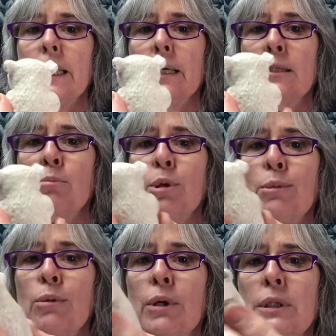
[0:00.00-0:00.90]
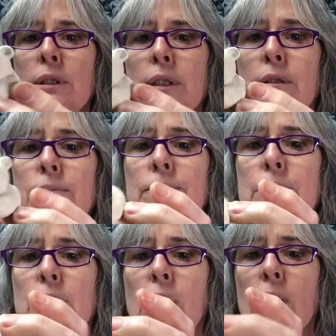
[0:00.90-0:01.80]
He has a boo-boo on his ear.
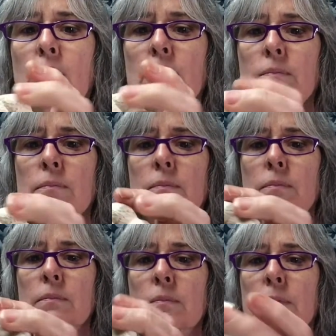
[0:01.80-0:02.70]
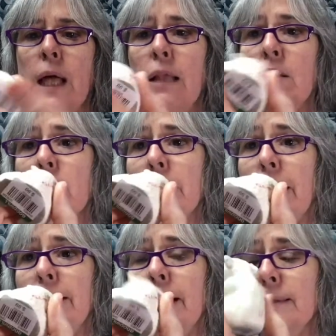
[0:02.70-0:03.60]
So that little
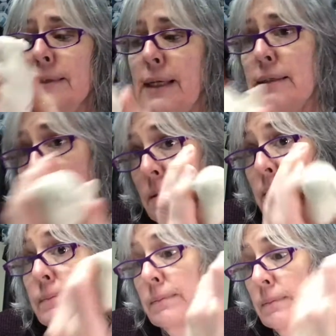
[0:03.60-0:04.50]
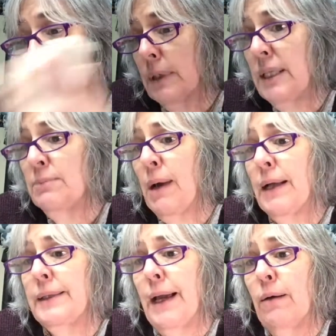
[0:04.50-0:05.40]
99 cents, he's
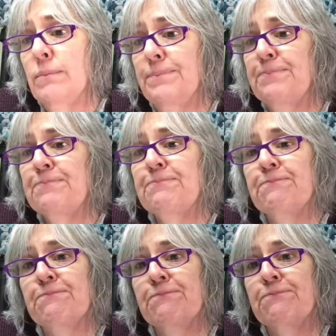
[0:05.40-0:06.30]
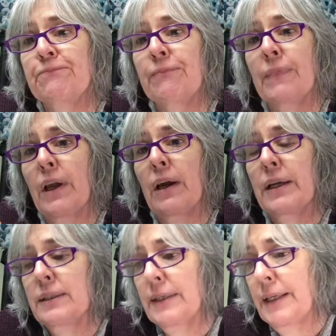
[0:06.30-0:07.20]
mine now. I
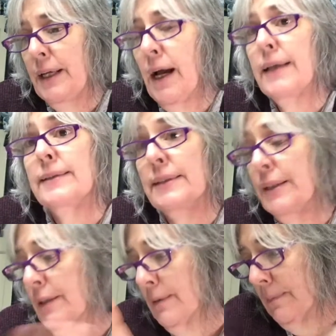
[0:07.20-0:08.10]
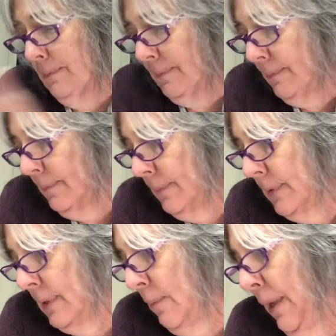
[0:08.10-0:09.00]
guess I can hide his ear
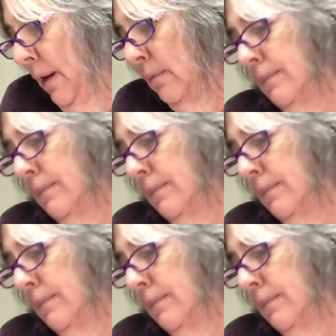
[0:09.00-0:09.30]
somehow.